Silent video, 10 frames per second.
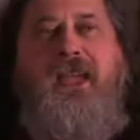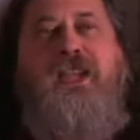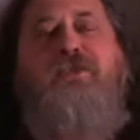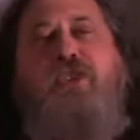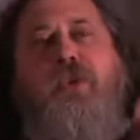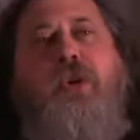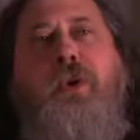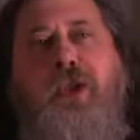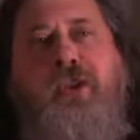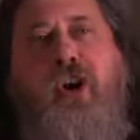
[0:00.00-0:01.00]
If you're
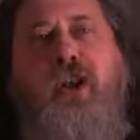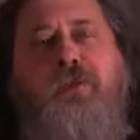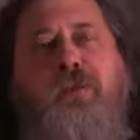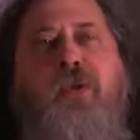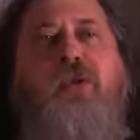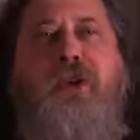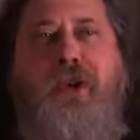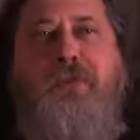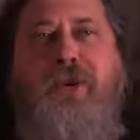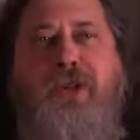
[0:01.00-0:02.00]
a
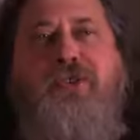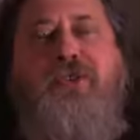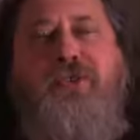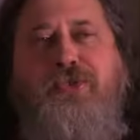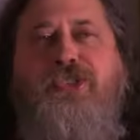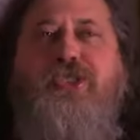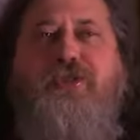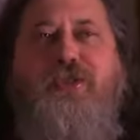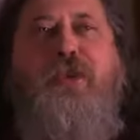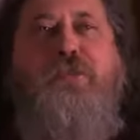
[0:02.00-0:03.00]
non-programmer and you're using a
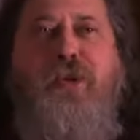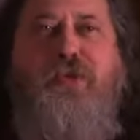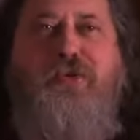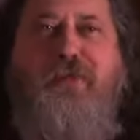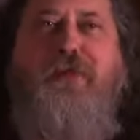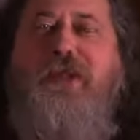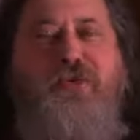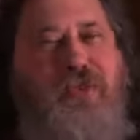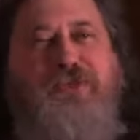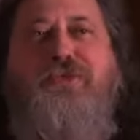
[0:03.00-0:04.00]
free program, then you
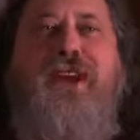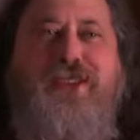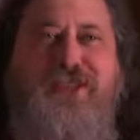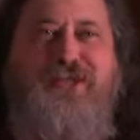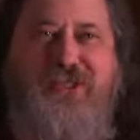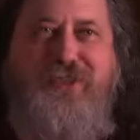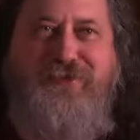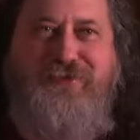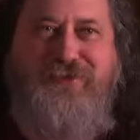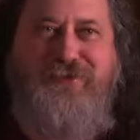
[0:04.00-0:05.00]
didn't write it
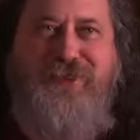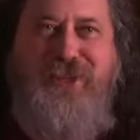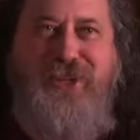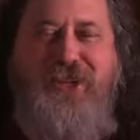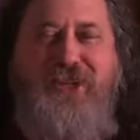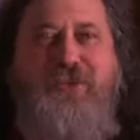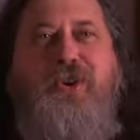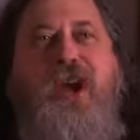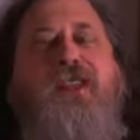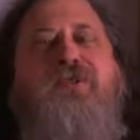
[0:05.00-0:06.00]
yourself. You
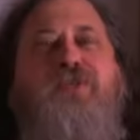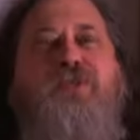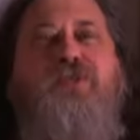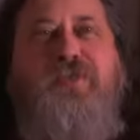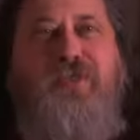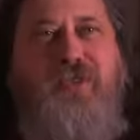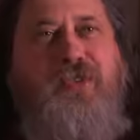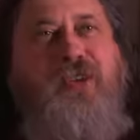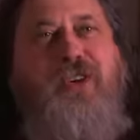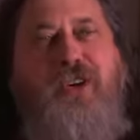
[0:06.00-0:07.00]
got it from
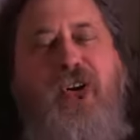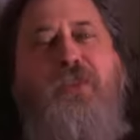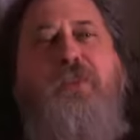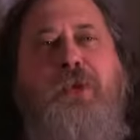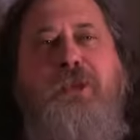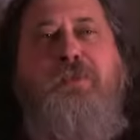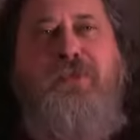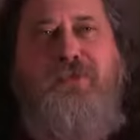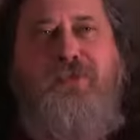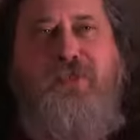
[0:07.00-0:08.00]
other
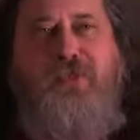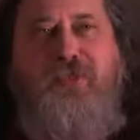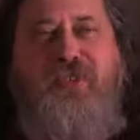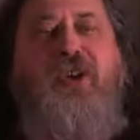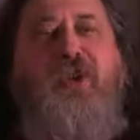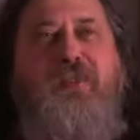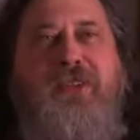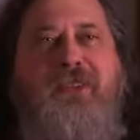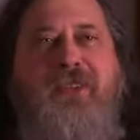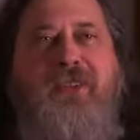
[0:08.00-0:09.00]
people who developed
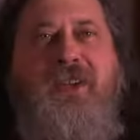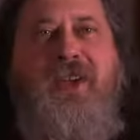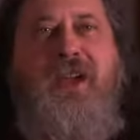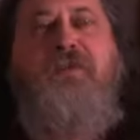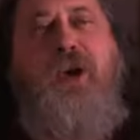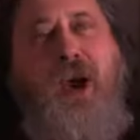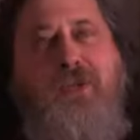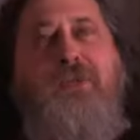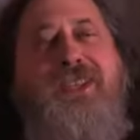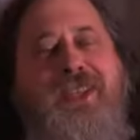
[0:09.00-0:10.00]
it. And
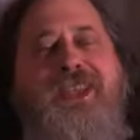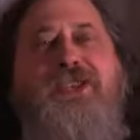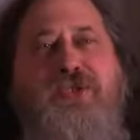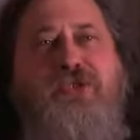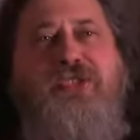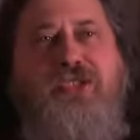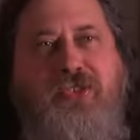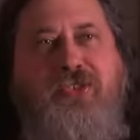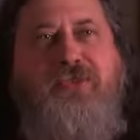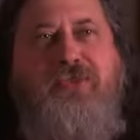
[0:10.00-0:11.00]
probably they use it
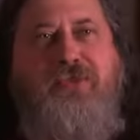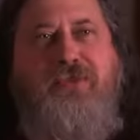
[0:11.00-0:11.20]
too.